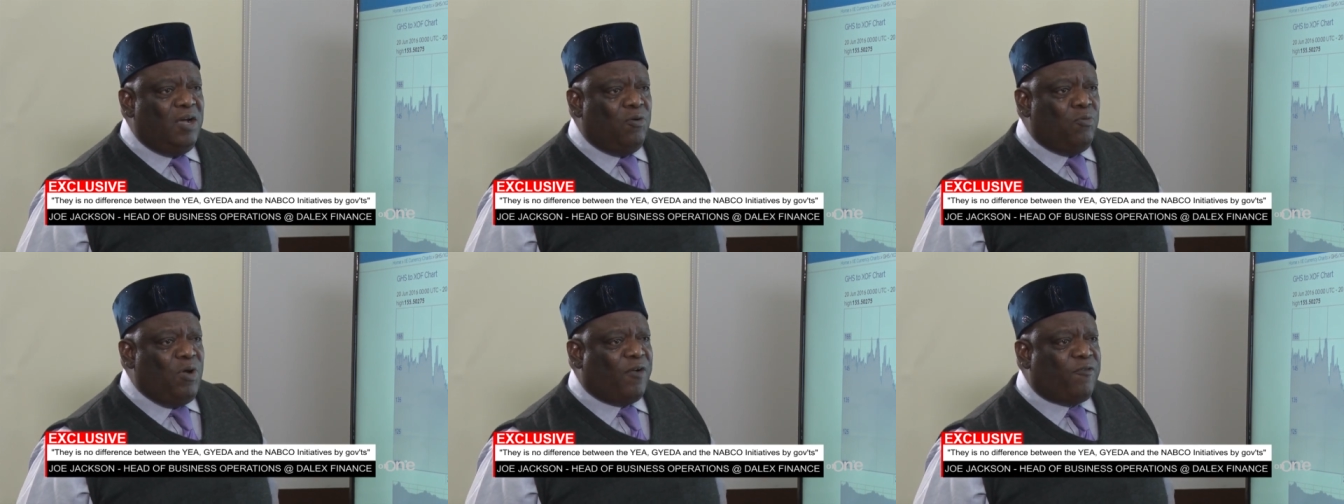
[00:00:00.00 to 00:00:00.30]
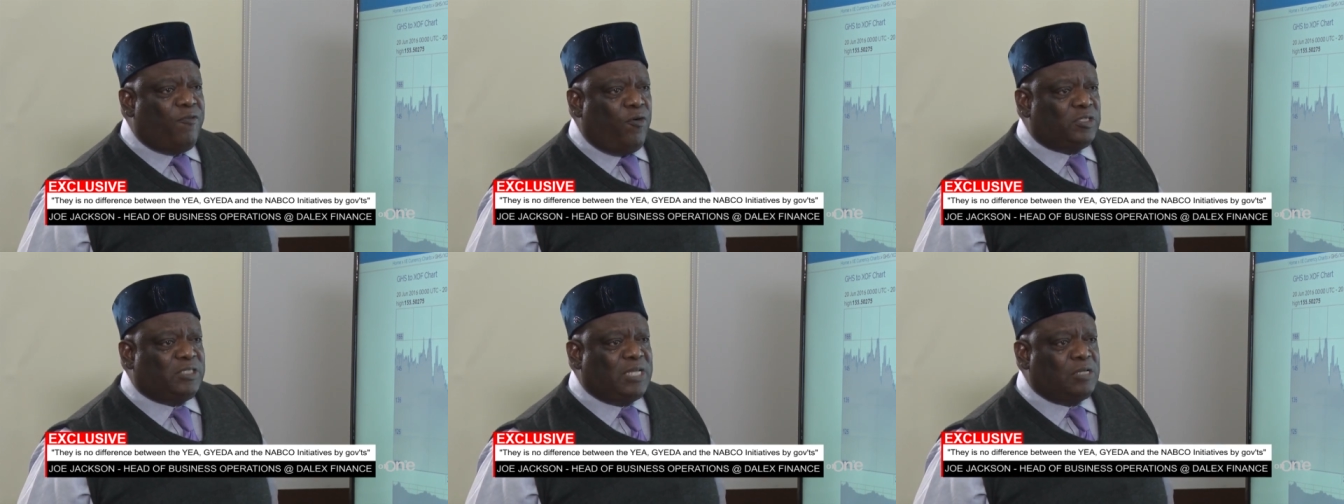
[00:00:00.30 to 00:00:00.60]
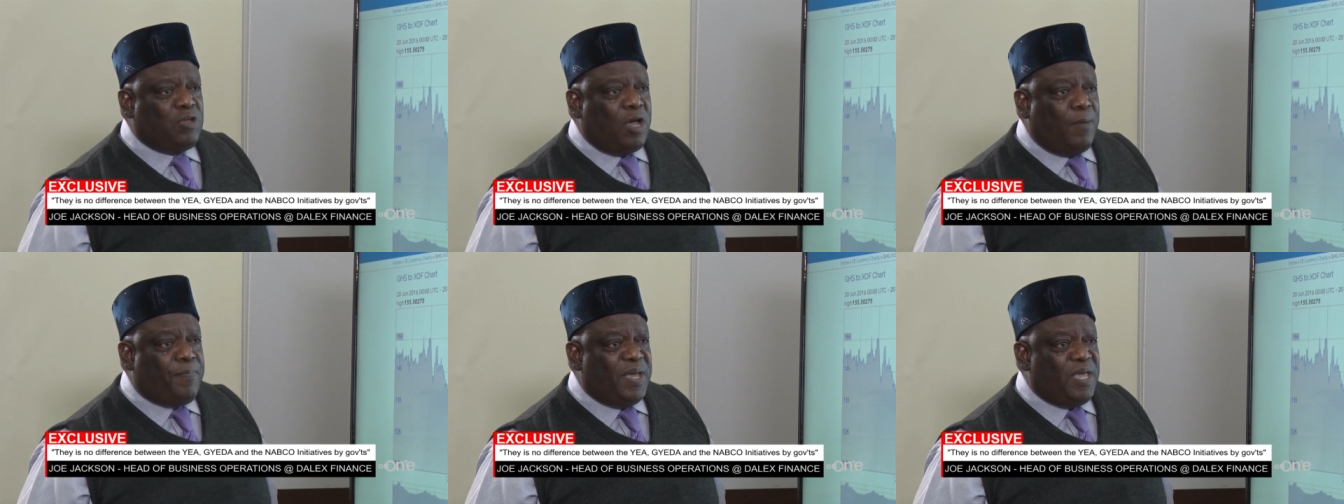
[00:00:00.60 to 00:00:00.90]
workforce
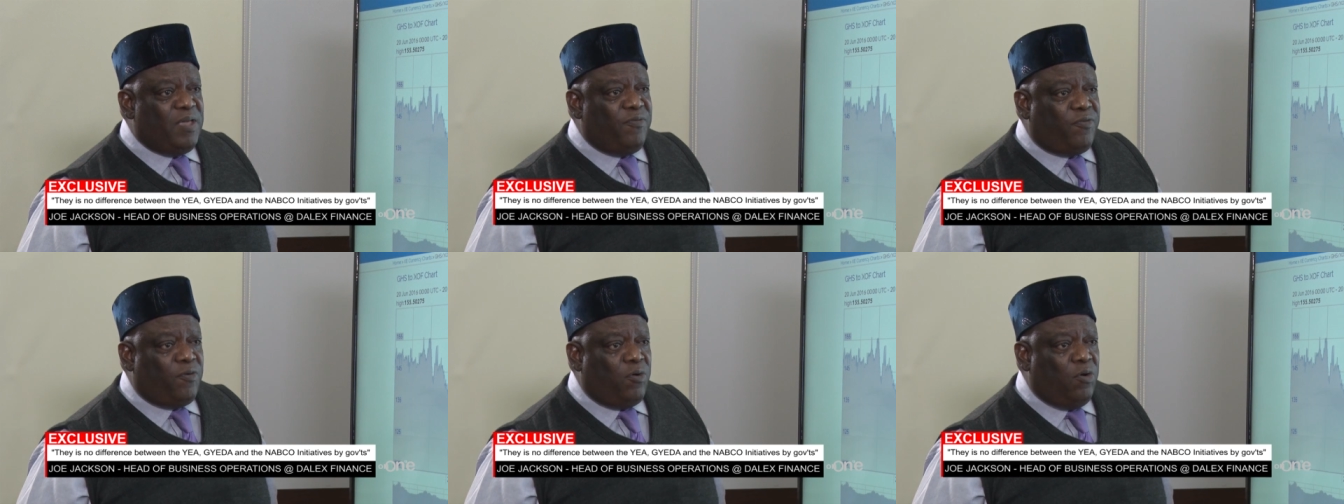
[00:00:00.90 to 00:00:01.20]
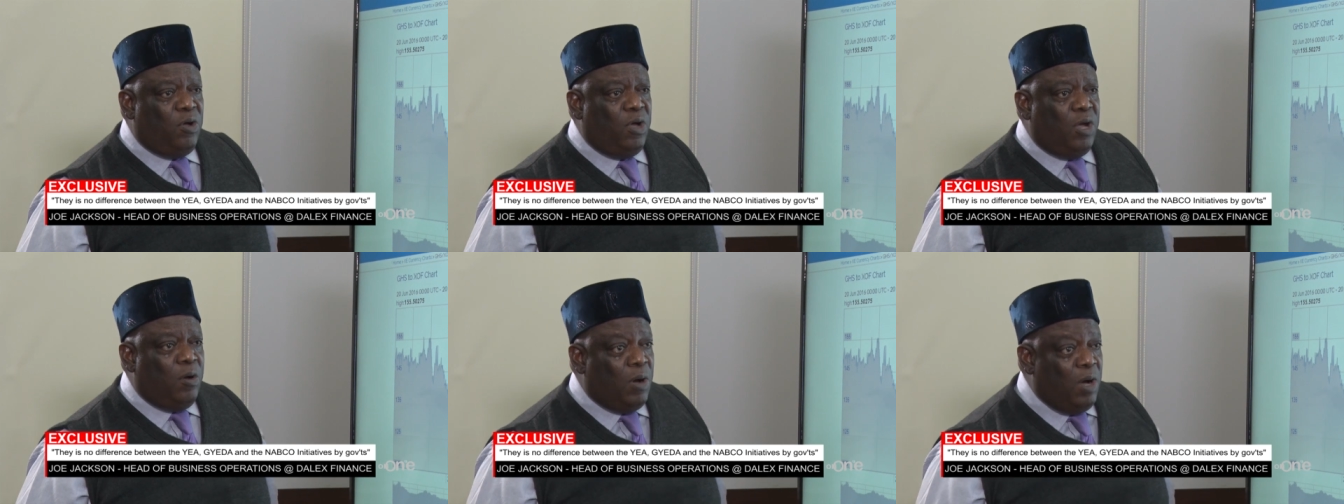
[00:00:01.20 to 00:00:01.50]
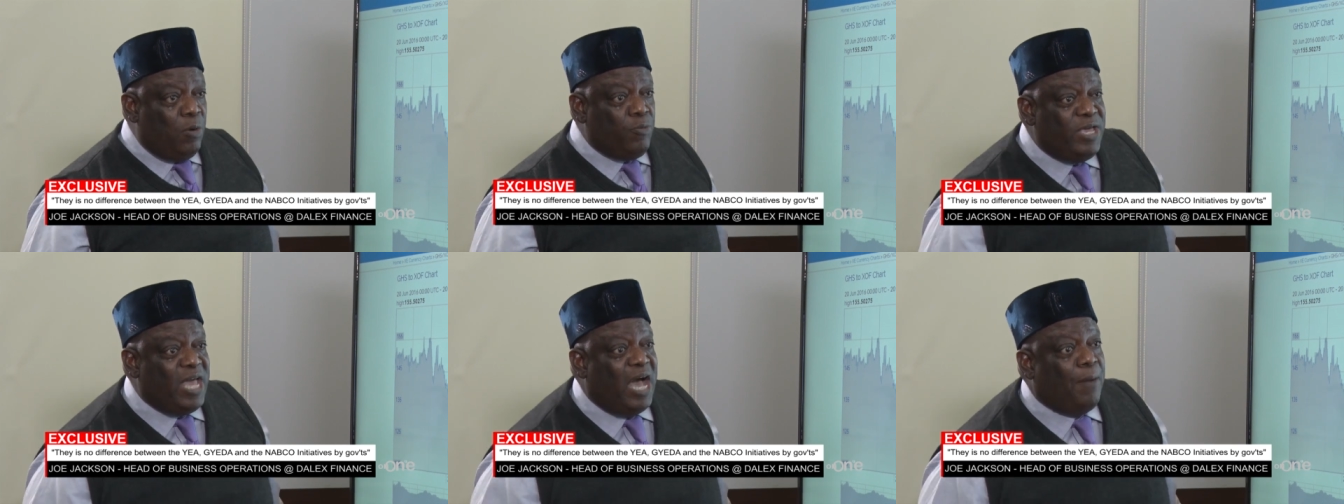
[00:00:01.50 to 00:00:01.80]
that you are paying for?
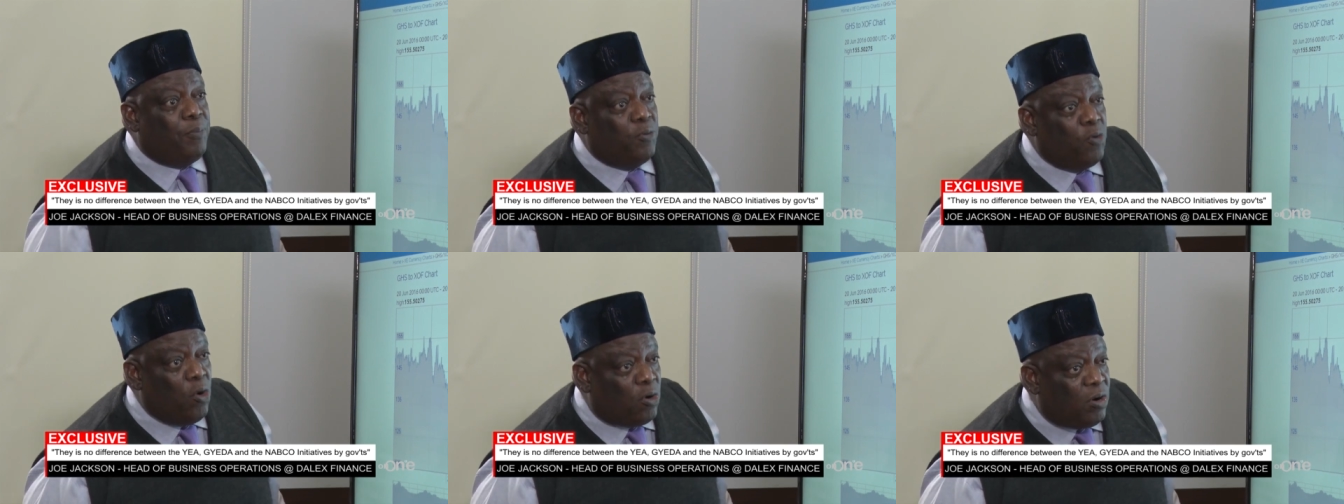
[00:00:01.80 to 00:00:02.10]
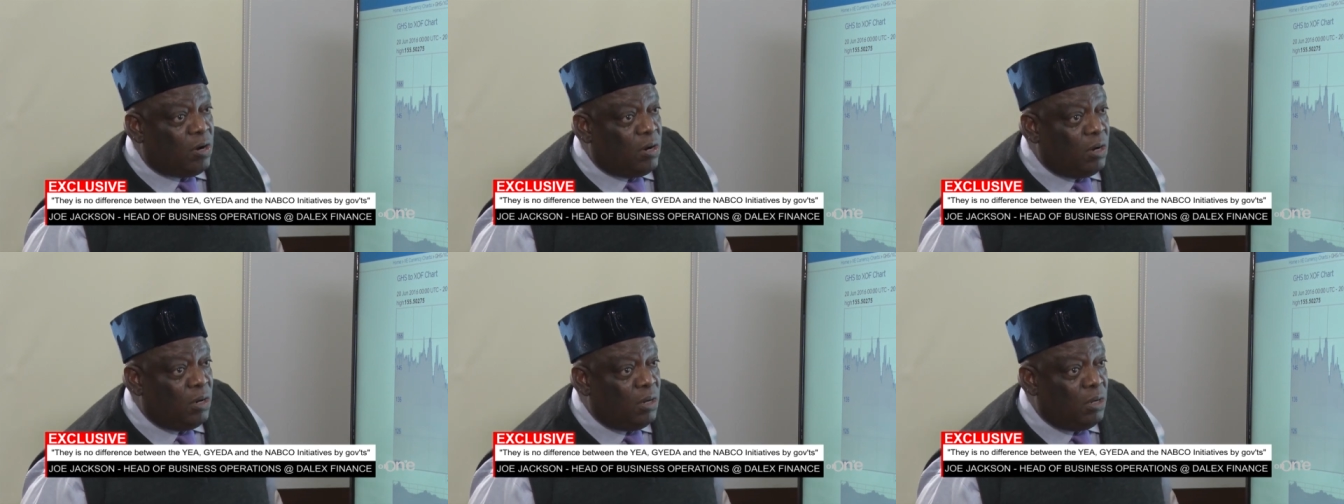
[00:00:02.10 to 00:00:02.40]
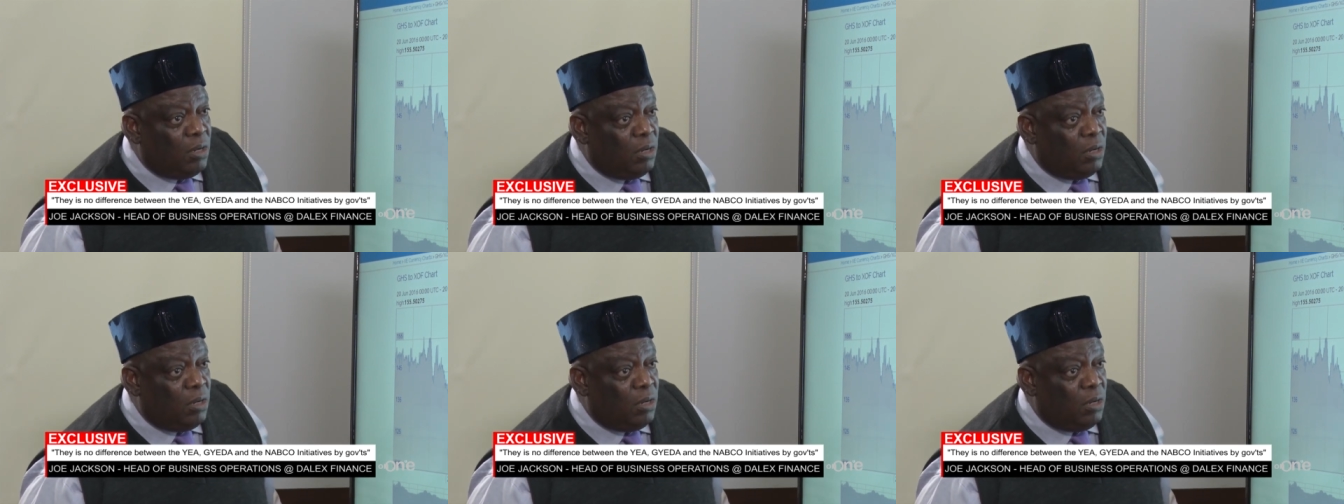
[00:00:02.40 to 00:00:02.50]
When we are broke?